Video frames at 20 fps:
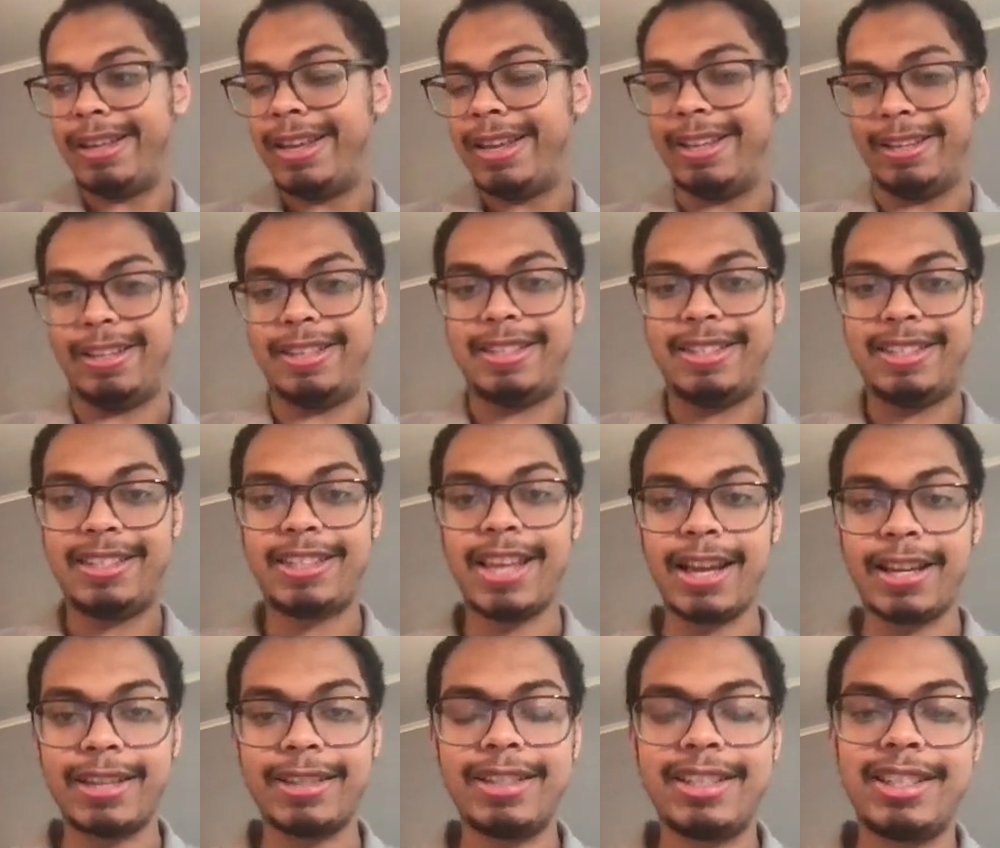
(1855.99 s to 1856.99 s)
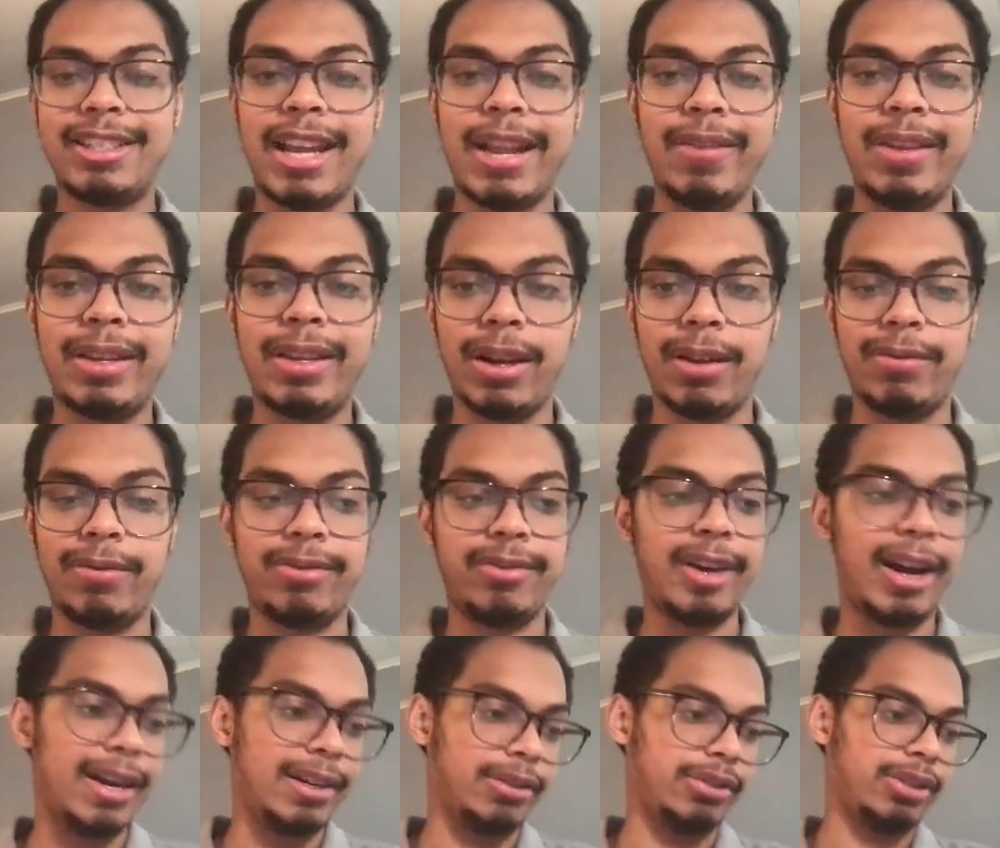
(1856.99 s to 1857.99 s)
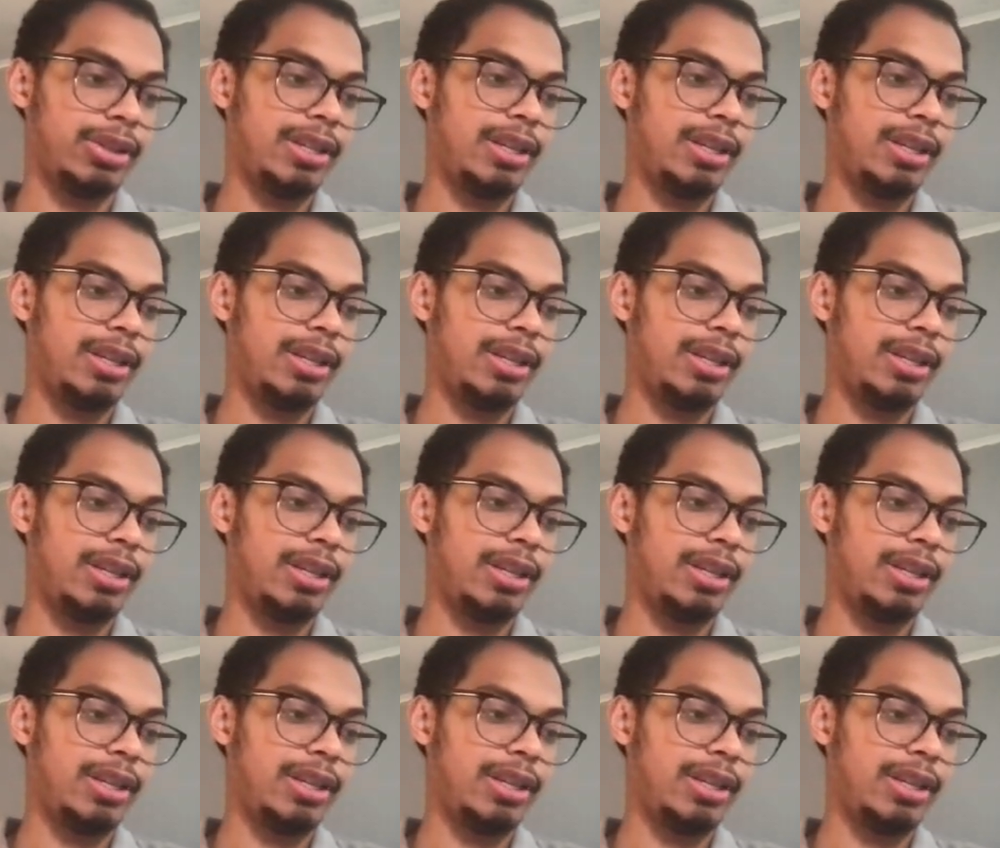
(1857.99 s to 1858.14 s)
in his second Stanley Cup finals.